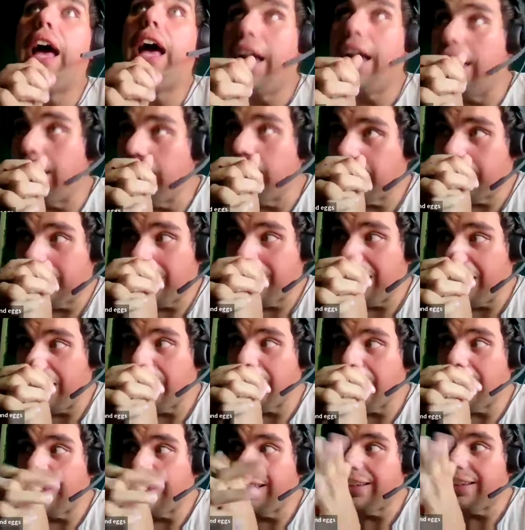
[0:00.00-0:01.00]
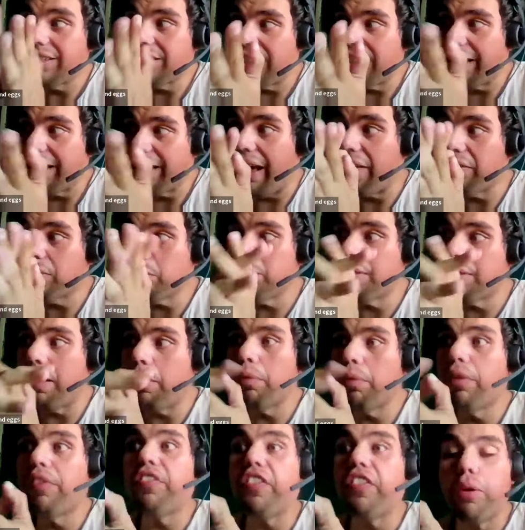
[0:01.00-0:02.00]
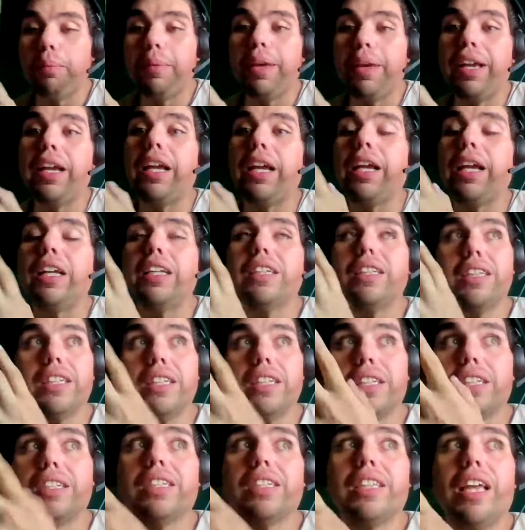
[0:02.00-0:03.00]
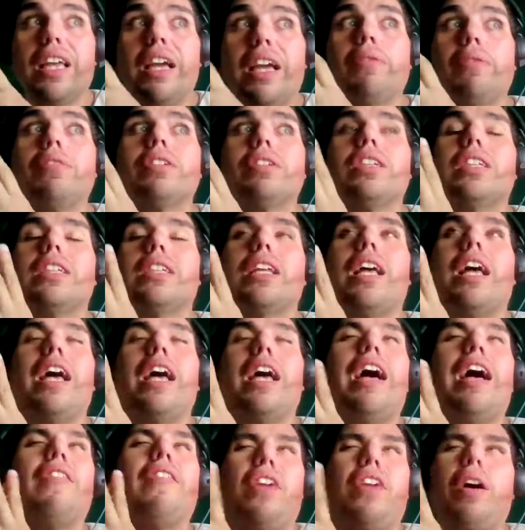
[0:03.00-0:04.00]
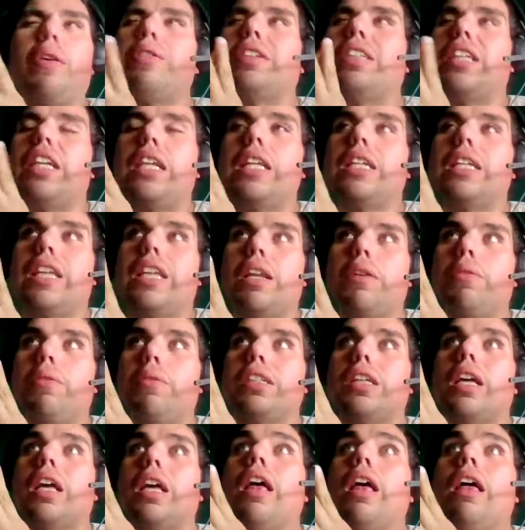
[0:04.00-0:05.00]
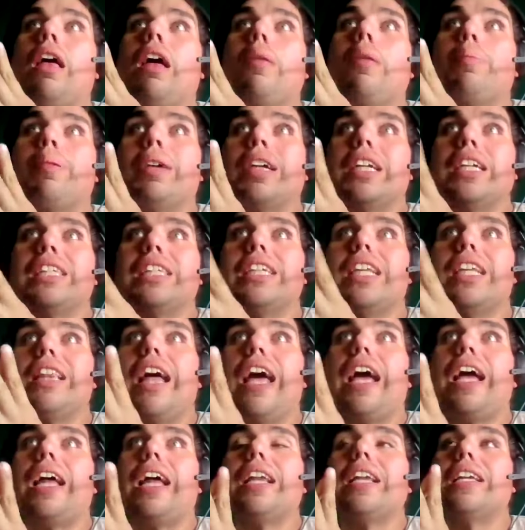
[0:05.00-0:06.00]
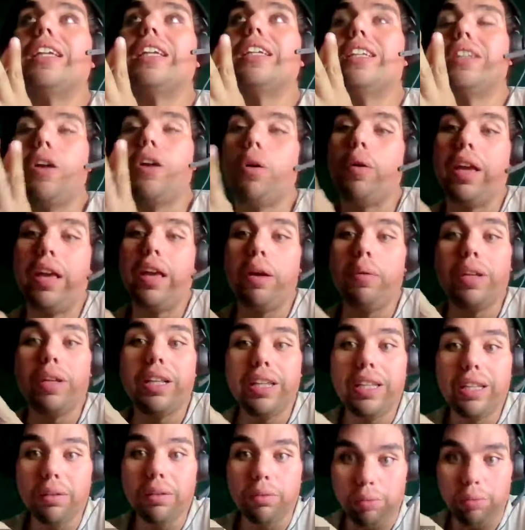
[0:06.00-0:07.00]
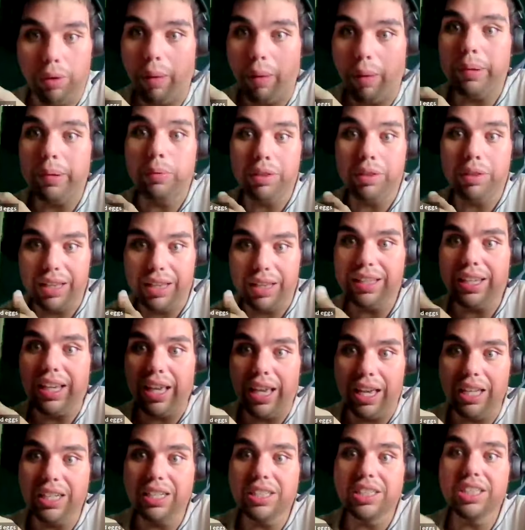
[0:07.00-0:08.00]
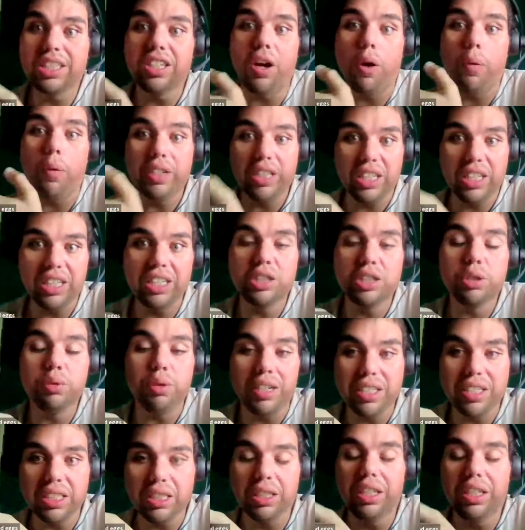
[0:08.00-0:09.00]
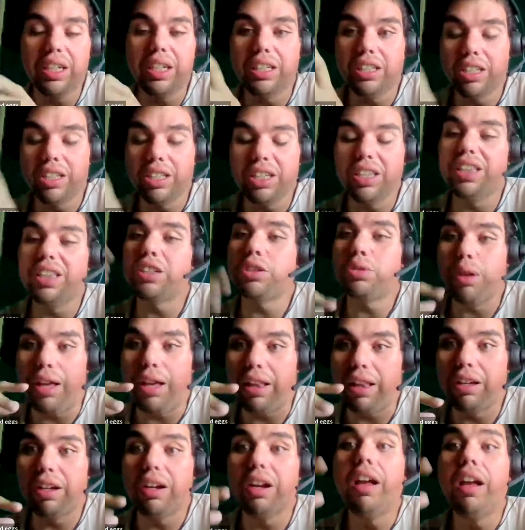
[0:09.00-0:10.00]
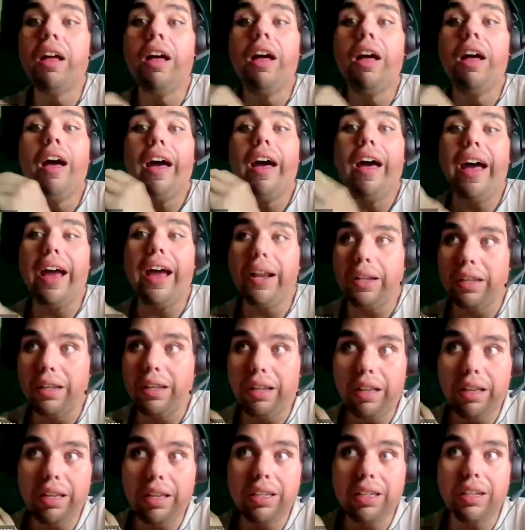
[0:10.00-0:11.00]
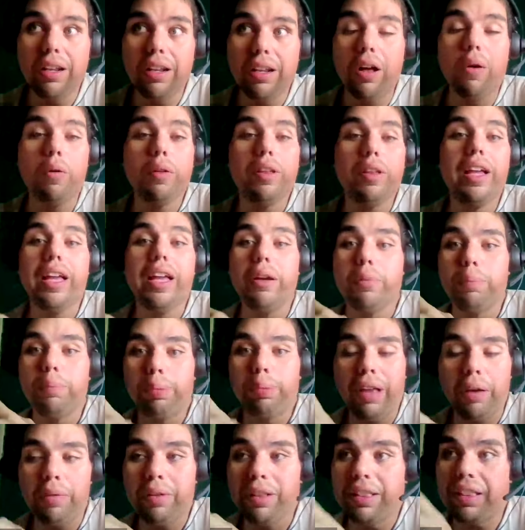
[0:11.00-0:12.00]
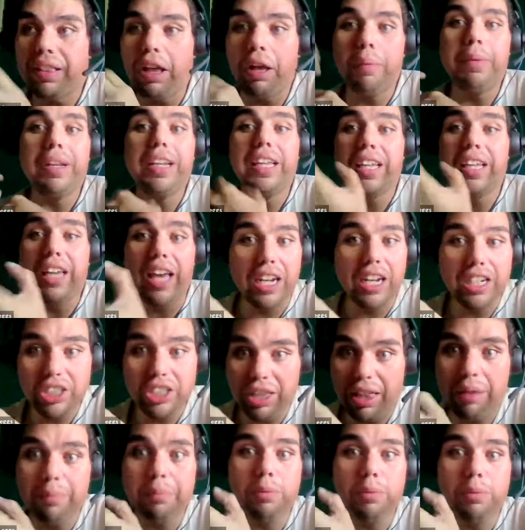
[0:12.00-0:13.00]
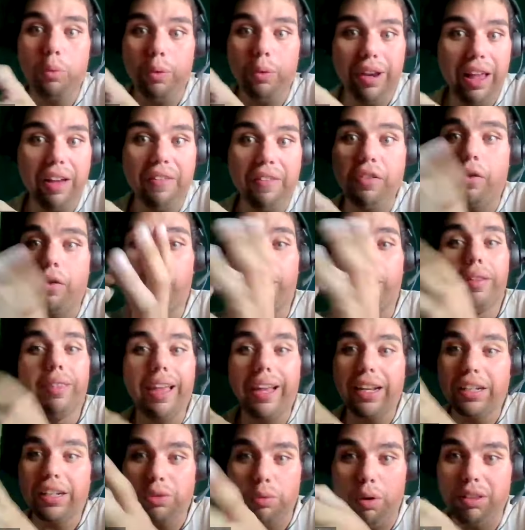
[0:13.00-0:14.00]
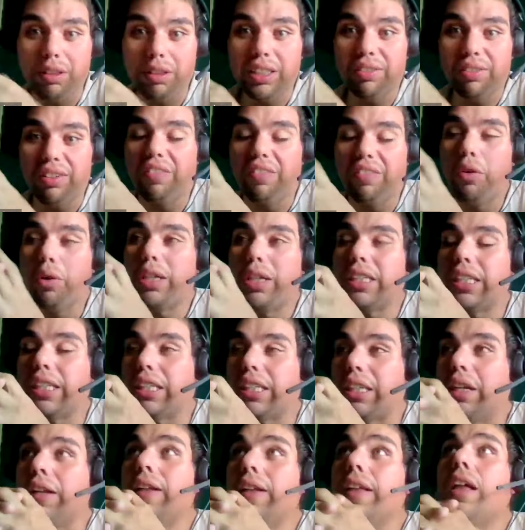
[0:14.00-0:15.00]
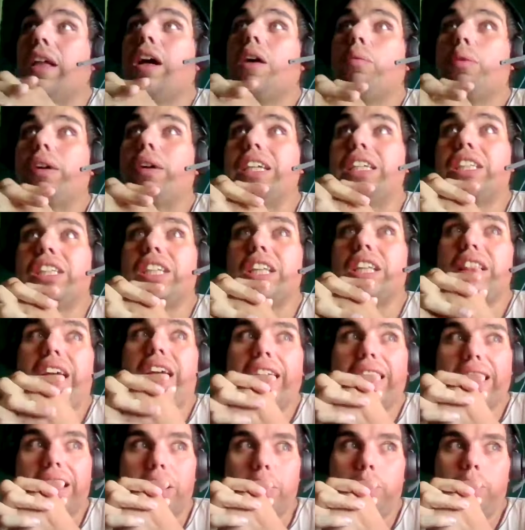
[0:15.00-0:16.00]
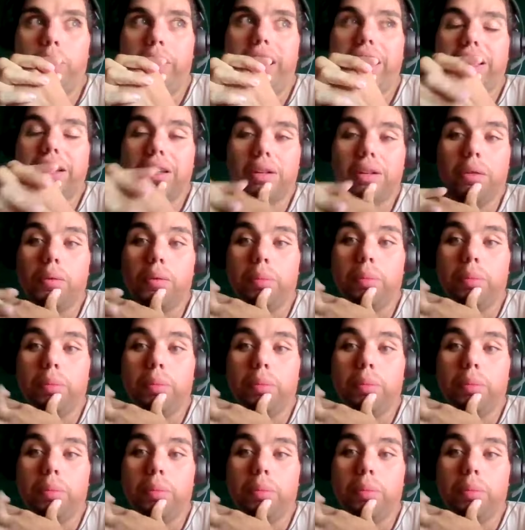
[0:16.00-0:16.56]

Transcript: And he said that he said after they were filming, he said because it was I forgot what scene he said it was, but he said that you know he would Robin would let the kids go into his dress into the trailer, and you know he would play with them and engage them and whatever and like do all these funny voices. Well, he said that he went.